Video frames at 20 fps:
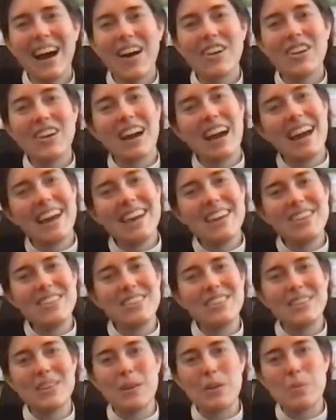All right, you
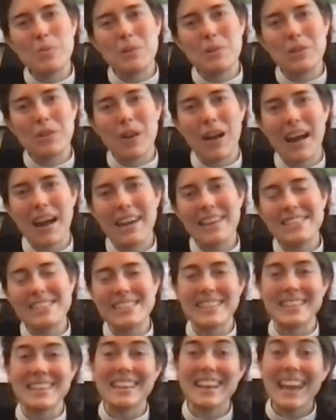can open your eyes
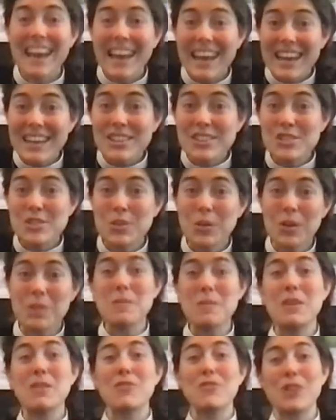and join
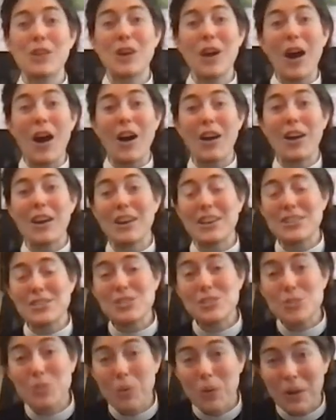me for our
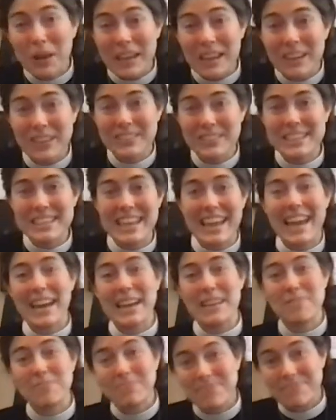story here
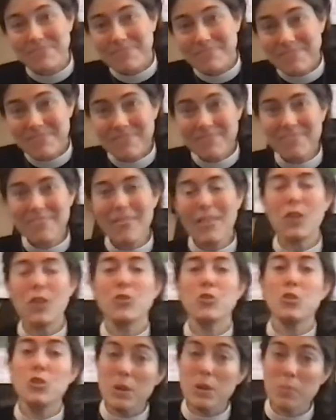today.
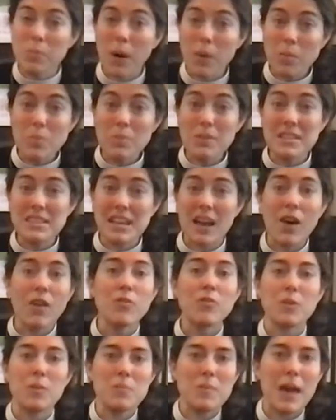So you can probably tell
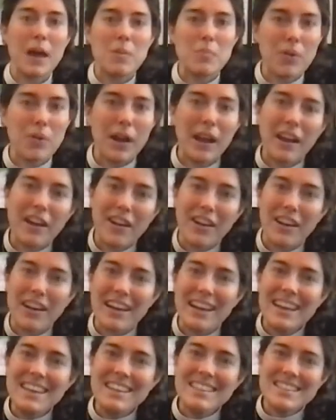from that prayer,
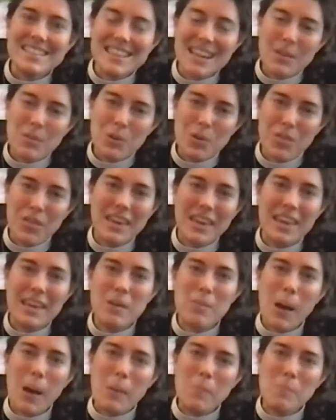today we're thinking
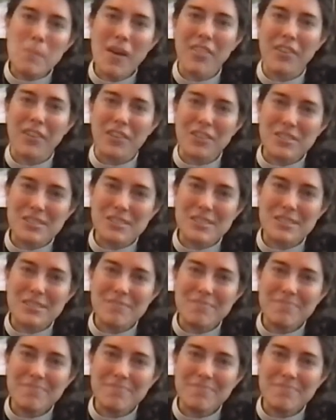about mothers.